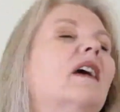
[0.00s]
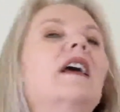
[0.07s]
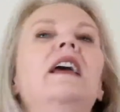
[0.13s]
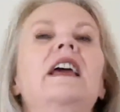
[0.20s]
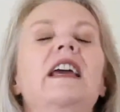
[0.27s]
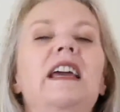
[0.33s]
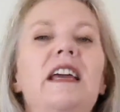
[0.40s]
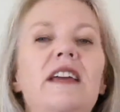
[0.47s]

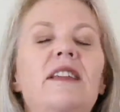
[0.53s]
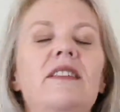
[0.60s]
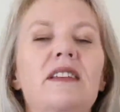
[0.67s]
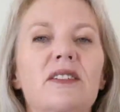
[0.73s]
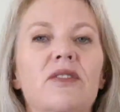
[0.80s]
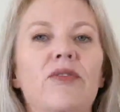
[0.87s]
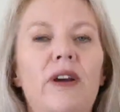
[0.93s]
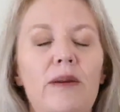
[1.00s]
in
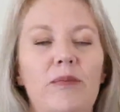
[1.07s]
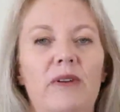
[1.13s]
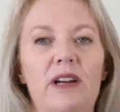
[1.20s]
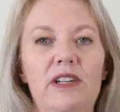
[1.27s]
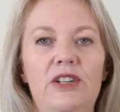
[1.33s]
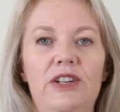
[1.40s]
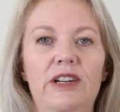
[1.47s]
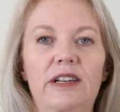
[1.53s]
this
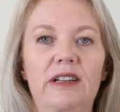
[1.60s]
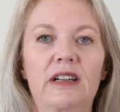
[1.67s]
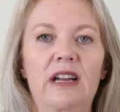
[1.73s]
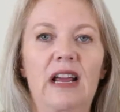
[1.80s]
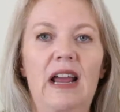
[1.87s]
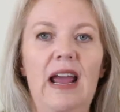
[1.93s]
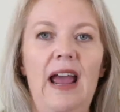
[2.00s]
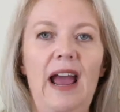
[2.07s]
vibration,
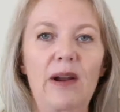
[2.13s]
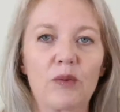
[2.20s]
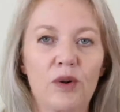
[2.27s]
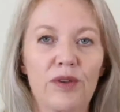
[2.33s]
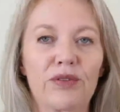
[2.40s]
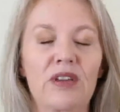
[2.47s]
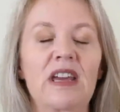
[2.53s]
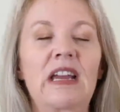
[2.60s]
and we're
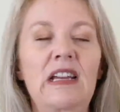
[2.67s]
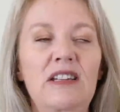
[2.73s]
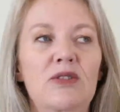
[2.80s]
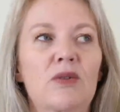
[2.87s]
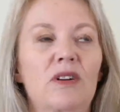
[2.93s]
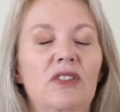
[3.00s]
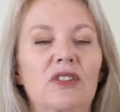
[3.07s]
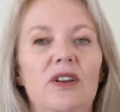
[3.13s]
thinking to
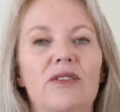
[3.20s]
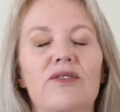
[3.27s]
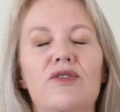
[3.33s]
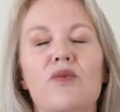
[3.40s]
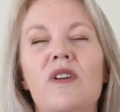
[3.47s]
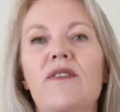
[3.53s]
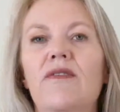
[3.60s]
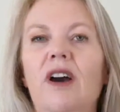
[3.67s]
ourselves,
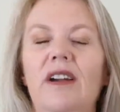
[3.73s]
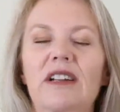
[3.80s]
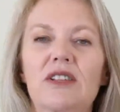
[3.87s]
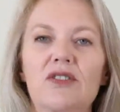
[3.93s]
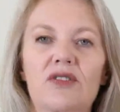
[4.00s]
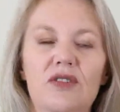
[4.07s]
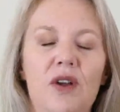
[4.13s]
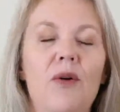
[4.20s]
we've got it
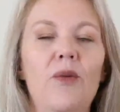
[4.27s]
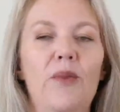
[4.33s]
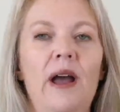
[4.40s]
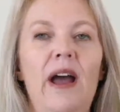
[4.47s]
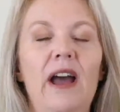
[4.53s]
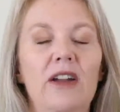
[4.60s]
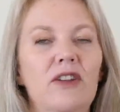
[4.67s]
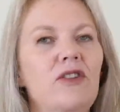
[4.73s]
so
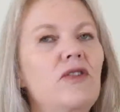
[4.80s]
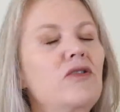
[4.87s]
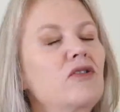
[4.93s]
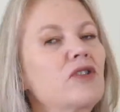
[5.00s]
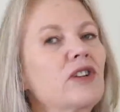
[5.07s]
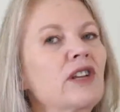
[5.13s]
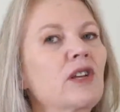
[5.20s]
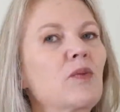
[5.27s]
bad.
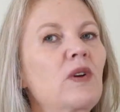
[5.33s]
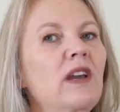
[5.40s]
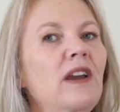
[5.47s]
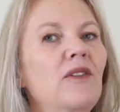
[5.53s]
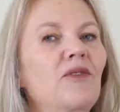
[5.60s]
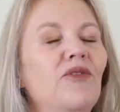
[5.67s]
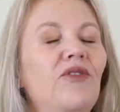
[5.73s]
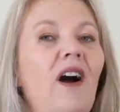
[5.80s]
Usually we
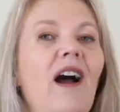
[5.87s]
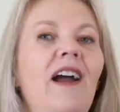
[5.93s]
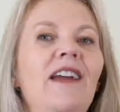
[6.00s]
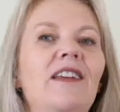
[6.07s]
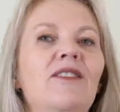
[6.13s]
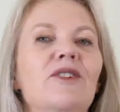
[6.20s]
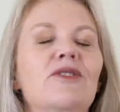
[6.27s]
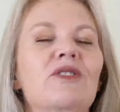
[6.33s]
can
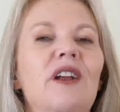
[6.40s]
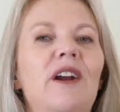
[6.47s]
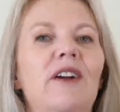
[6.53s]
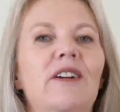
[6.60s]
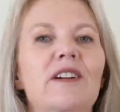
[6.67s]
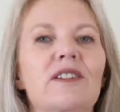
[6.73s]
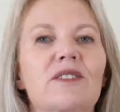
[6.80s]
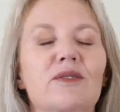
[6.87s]
find those
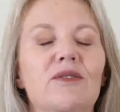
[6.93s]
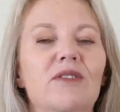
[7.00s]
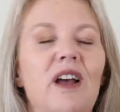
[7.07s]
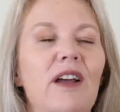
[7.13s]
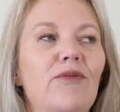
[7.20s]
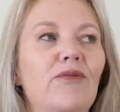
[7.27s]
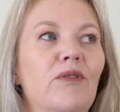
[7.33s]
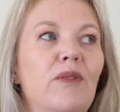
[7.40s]
areas of
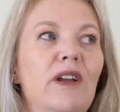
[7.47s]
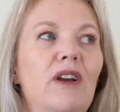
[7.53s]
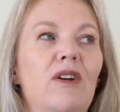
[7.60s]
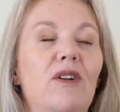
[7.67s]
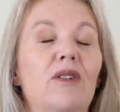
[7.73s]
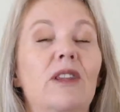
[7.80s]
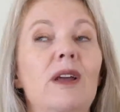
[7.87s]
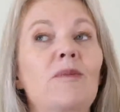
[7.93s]
life where we
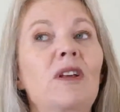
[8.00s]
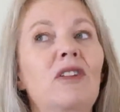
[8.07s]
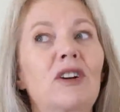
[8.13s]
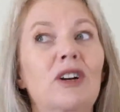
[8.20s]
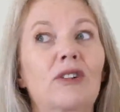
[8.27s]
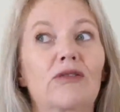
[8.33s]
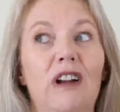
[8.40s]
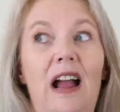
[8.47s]
go, let me look
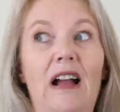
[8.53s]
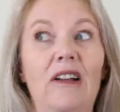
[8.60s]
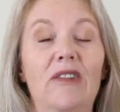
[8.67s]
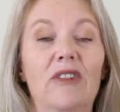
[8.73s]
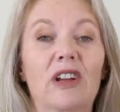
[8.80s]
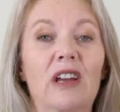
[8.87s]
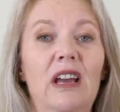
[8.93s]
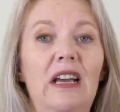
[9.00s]

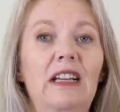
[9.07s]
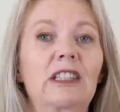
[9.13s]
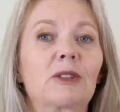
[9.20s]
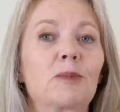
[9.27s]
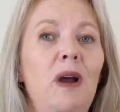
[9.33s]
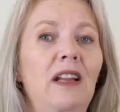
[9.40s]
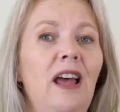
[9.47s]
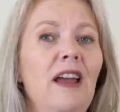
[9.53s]
around. Is
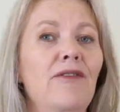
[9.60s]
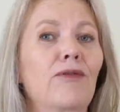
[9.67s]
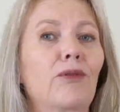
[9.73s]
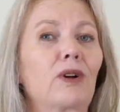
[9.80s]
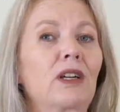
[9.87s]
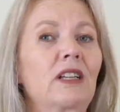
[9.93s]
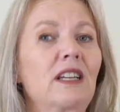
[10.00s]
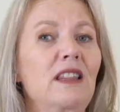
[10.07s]
my life
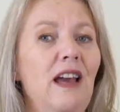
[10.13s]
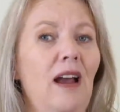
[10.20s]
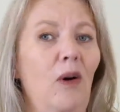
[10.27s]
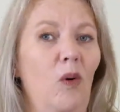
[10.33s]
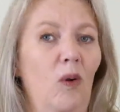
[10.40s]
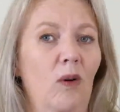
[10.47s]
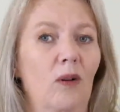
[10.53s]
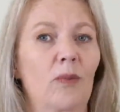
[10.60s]
really that
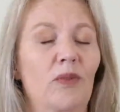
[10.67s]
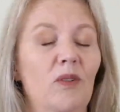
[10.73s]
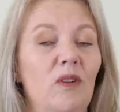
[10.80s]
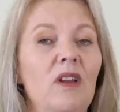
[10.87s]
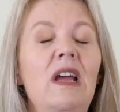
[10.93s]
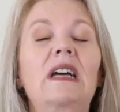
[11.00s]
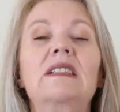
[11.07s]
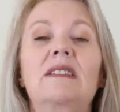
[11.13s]
horrible?
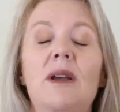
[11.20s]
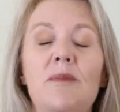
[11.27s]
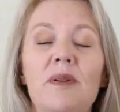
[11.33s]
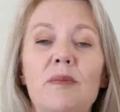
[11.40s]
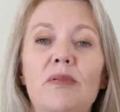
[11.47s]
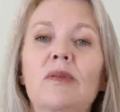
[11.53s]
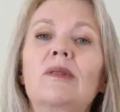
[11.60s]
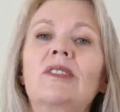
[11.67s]
Some
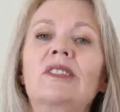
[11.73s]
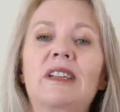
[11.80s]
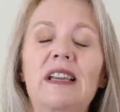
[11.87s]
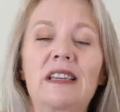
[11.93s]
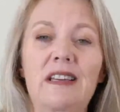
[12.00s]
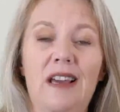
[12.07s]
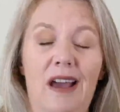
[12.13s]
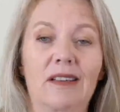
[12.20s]
people will say
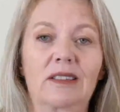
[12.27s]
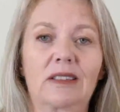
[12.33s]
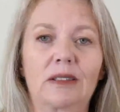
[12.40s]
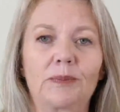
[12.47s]
yes.